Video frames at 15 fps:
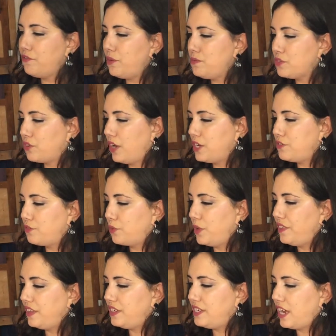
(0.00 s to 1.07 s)
from scratch
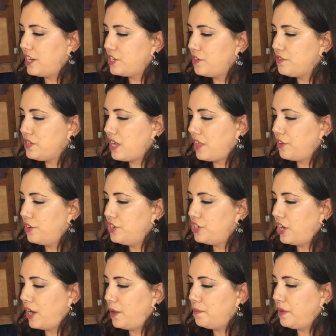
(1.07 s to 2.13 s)
with a dash of Southern
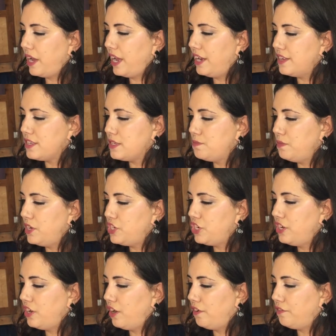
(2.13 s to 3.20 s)
charm and a
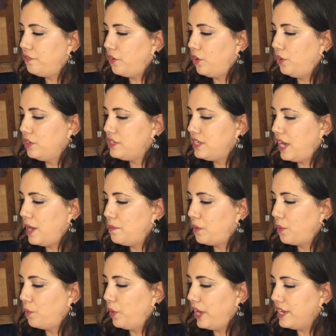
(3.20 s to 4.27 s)
smidgen of old-time
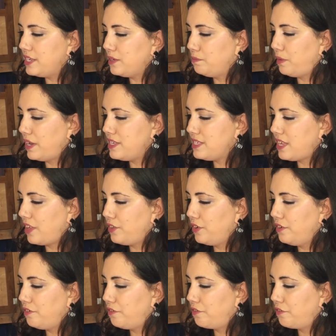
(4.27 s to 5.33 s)
wit by
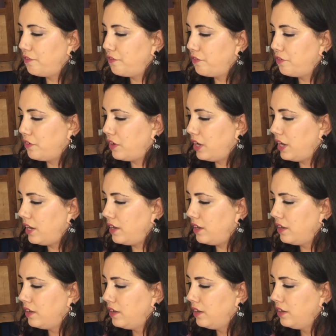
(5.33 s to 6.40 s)
Southern Fred,
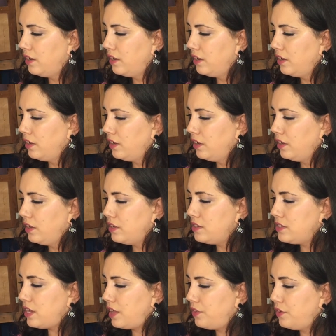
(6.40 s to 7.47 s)

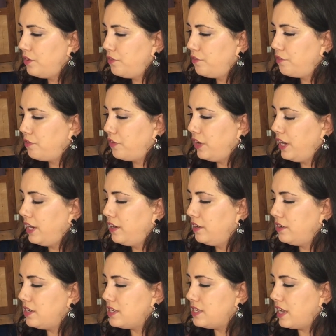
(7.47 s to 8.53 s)
Southern Freed
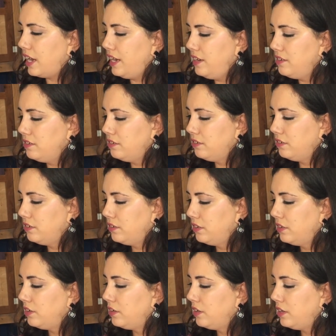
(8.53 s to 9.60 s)
Design?
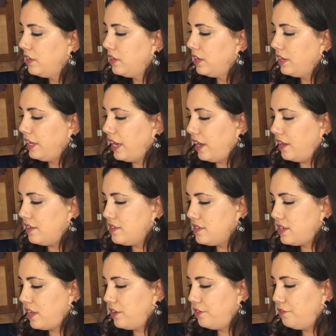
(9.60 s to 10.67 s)
Yeah,
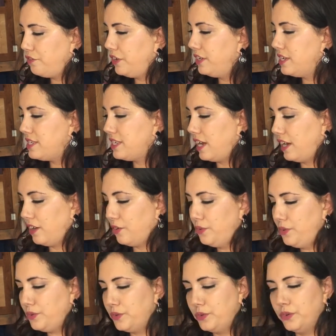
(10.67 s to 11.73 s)
Southern Freed Design.
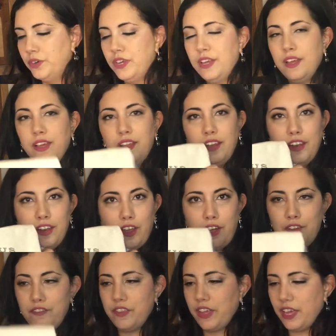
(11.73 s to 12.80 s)
Ooh,
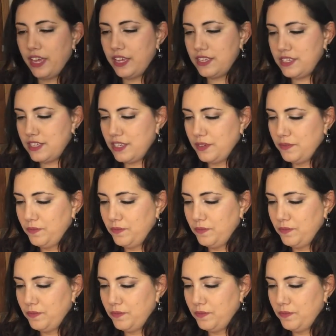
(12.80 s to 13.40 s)
love this